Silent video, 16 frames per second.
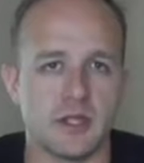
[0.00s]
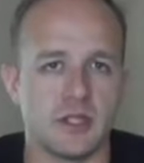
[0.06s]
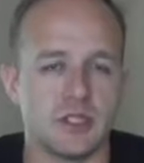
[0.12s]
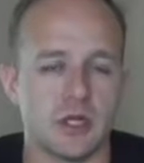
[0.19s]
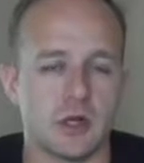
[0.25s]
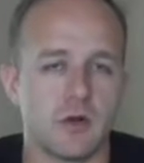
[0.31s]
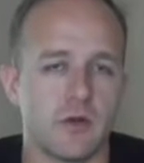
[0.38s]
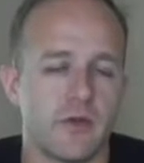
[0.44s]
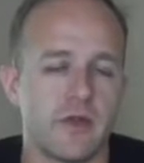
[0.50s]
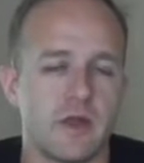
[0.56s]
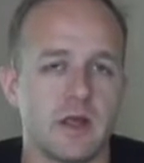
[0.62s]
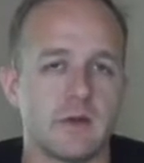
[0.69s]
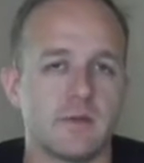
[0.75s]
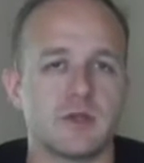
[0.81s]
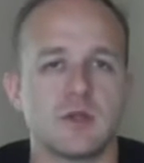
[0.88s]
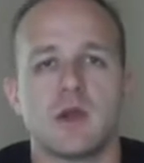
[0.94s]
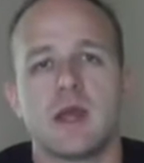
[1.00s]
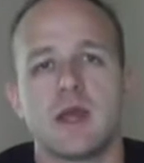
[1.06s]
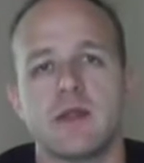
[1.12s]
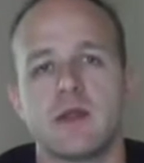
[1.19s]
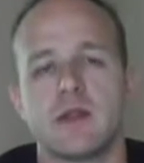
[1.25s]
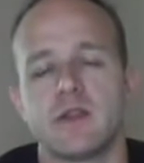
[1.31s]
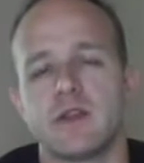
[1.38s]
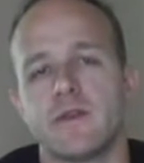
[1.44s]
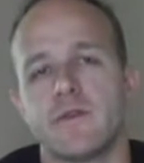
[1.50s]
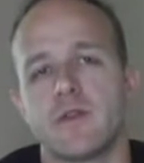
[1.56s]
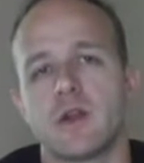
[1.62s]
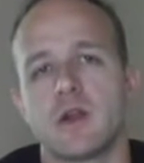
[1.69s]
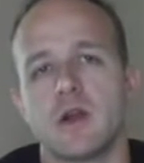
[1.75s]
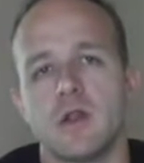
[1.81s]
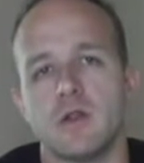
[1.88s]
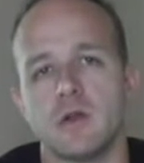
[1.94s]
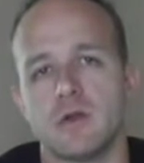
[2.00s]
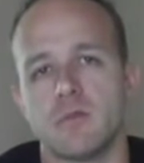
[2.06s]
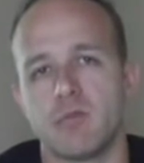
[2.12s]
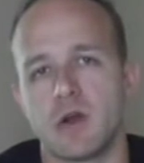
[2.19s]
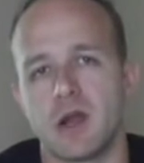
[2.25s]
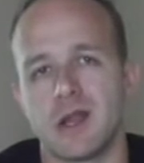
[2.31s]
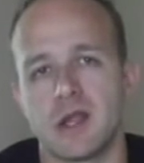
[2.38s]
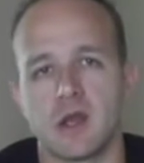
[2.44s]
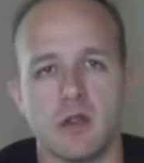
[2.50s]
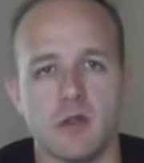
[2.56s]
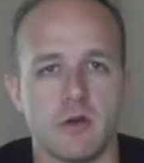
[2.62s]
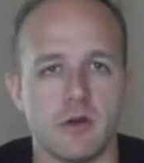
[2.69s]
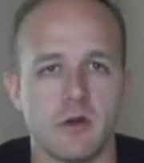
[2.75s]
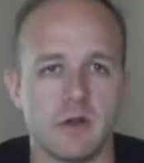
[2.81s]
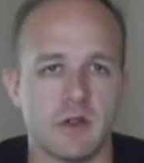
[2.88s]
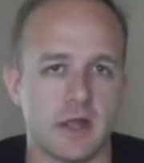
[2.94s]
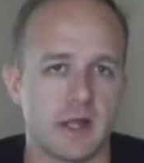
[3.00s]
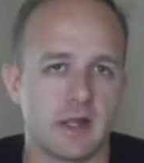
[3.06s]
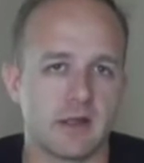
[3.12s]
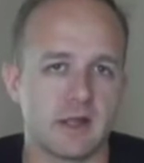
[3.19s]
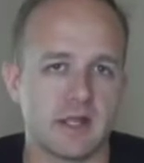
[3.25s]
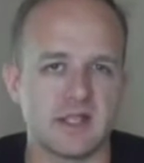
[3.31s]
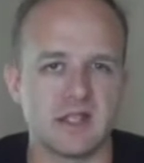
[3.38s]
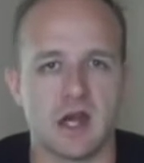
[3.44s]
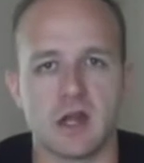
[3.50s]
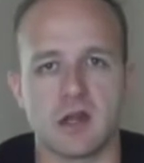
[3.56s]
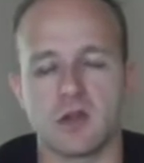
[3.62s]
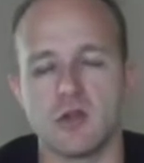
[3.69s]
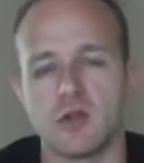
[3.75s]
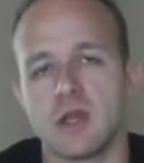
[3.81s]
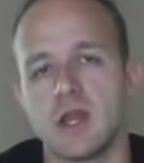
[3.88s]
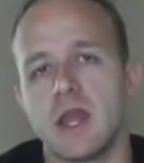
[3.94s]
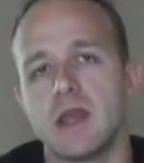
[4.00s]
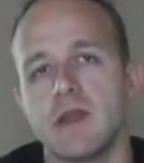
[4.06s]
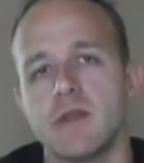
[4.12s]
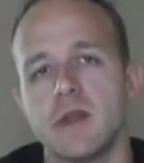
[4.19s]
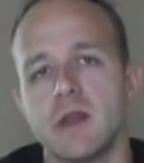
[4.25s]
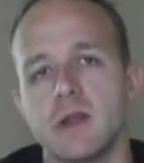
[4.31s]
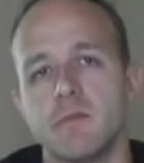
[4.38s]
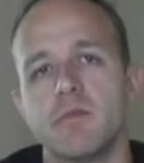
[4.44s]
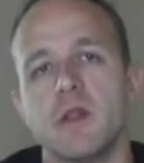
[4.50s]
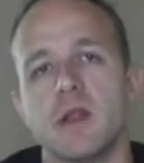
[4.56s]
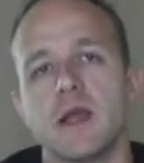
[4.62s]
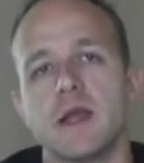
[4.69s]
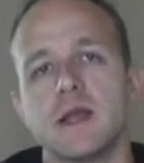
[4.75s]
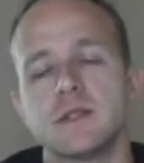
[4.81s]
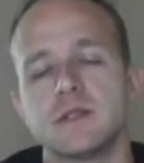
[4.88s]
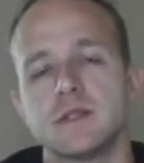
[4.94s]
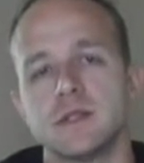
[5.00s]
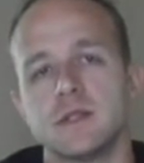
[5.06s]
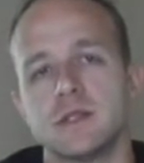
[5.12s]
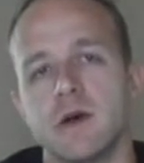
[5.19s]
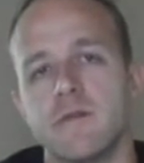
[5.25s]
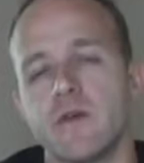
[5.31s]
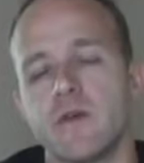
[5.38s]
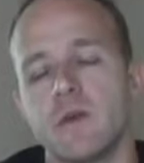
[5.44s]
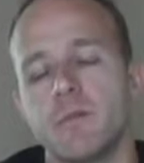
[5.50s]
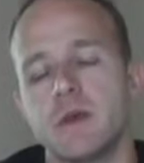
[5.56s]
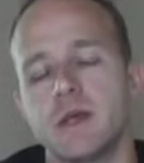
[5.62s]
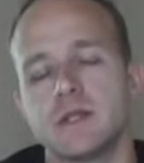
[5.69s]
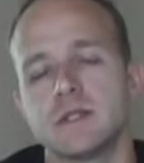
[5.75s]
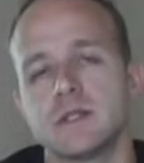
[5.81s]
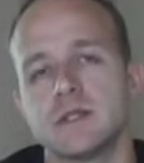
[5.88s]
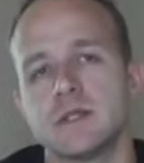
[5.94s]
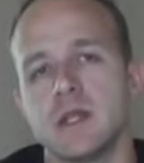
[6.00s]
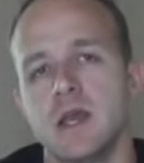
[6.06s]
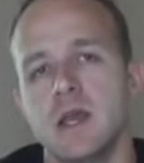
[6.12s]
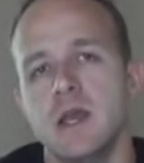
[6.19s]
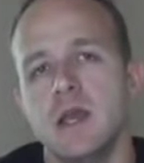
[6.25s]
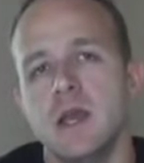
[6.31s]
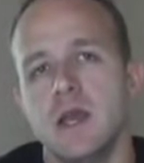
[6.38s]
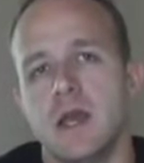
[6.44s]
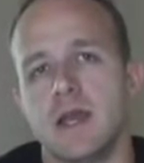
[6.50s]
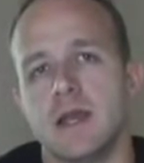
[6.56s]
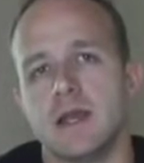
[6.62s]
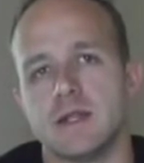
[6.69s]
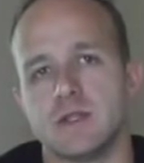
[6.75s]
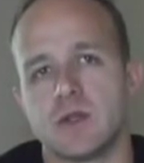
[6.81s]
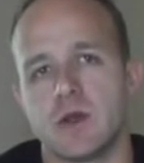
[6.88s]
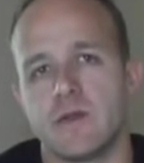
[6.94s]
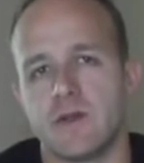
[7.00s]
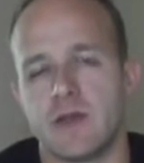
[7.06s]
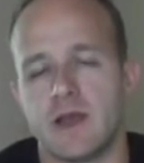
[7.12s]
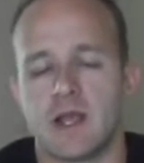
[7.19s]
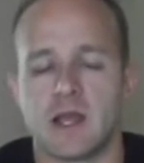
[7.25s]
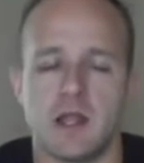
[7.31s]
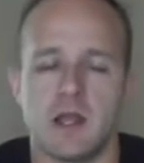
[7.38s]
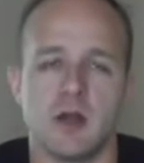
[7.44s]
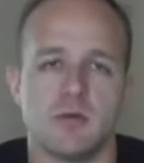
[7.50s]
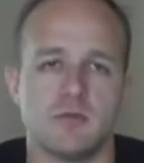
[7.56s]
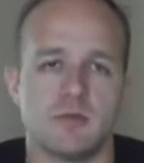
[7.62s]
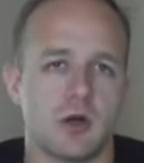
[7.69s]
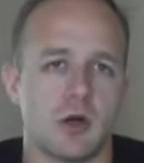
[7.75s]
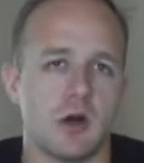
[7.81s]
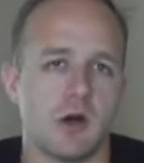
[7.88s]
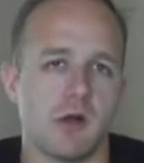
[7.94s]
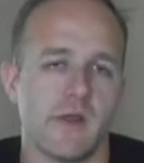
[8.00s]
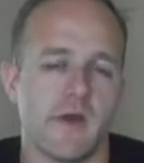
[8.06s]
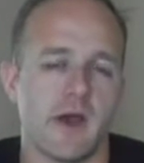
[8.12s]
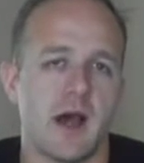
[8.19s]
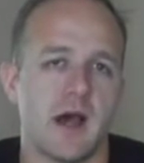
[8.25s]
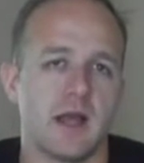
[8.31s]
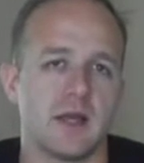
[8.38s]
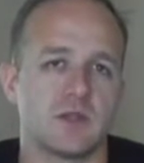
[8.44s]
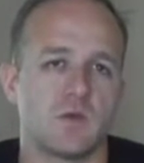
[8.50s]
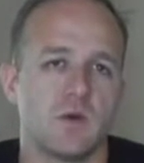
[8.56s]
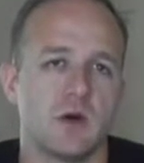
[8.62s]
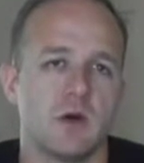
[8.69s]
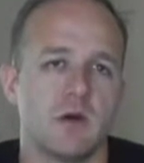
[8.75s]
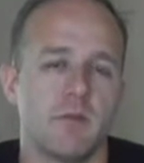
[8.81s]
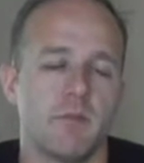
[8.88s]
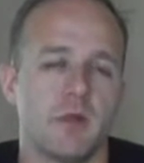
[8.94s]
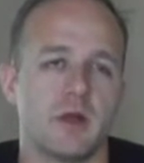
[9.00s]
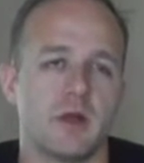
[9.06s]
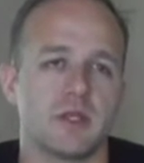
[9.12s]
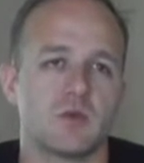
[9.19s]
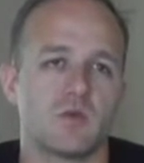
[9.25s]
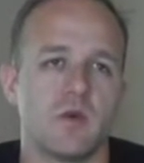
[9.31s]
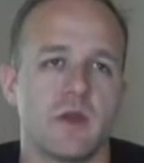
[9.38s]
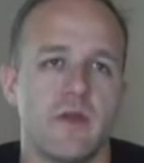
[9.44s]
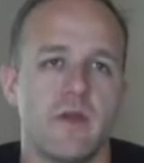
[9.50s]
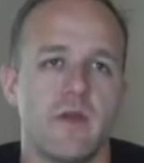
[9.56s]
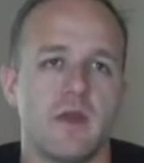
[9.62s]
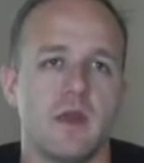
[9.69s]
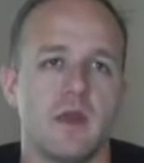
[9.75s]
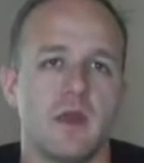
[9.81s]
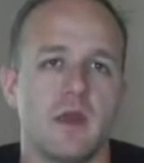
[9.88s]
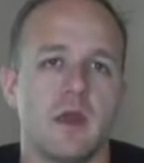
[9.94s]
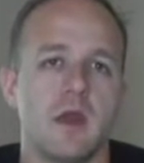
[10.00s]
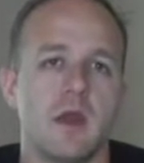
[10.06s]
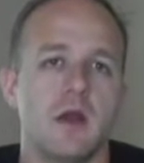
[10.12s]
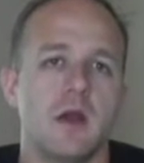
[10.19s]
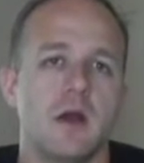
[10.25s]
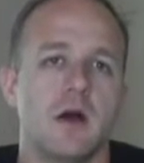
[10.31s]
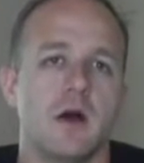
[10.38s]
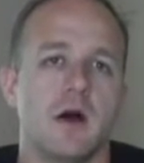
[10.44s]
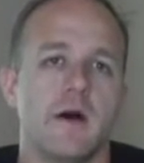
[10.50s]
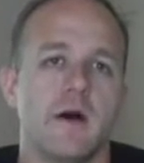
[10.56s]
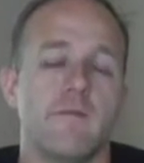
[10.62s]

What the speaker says: like alien jungle theme, so I had like the different colored, bright colored, like exotic looking alien plants and stuff on the bases. And so I think that kind of helped draw the eye as well. Plus with the